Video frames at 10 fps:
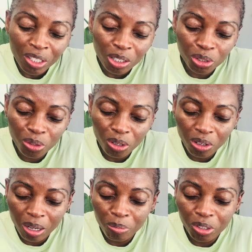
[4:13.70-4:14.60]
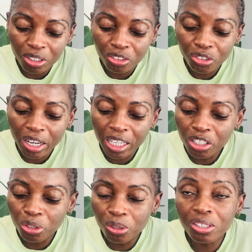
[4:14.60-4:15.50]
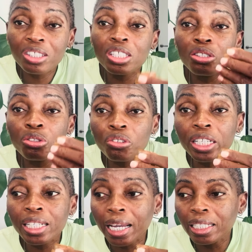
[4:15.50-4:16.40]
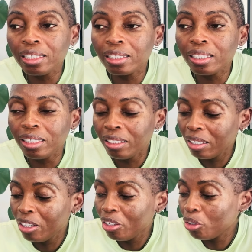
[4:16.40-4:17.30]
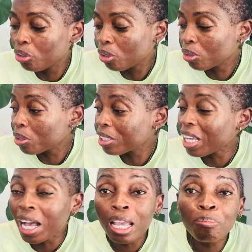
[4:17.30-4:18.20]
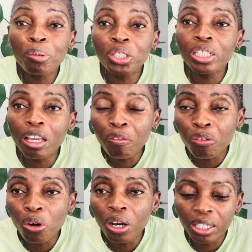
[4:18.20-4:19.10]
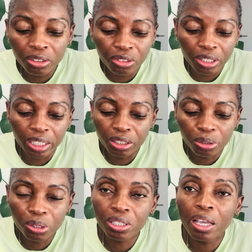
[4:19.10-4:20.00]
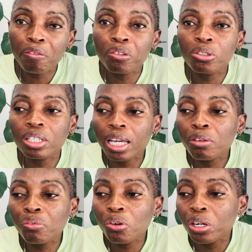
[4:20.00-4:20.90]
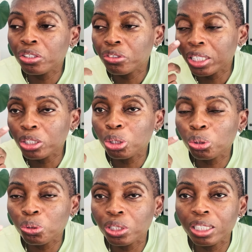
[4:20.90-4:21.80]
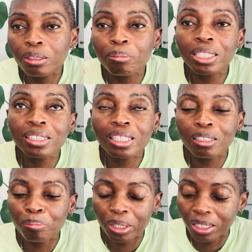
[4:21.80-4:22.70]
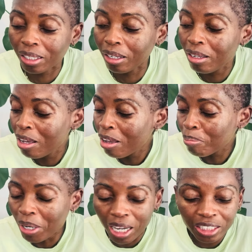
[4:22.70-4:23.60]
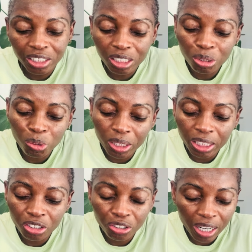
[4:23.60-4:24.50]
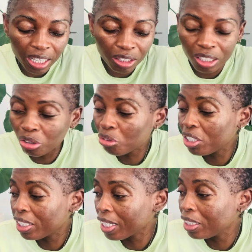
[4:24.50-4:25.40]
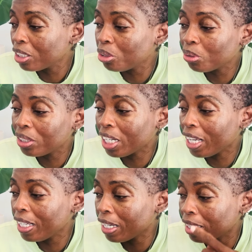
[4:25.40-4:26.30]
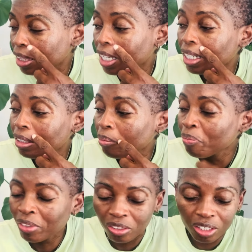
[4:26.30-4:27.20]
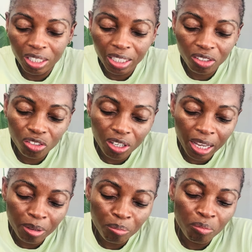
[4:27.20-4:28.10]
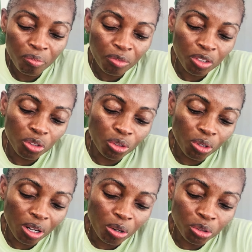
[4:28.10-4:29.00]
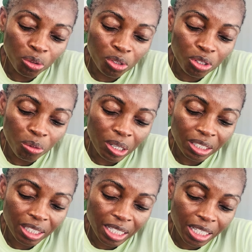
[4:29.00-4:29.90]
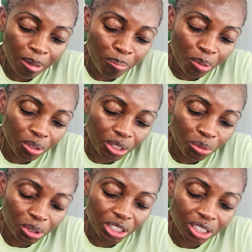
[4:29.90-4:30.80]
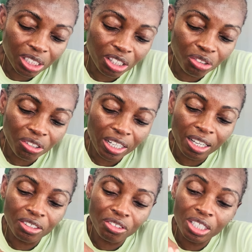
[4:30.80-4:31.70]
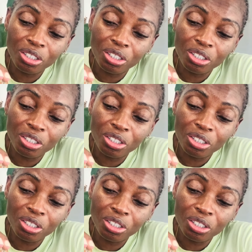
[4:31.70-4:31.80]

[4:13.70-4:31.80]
So I'm gonna try and use this 390, because I bought a 400 because I felt like 400 suited my skin better. But I just wanna try the 390 today, and then the next time, I'll use the one that I bought, which is a 300.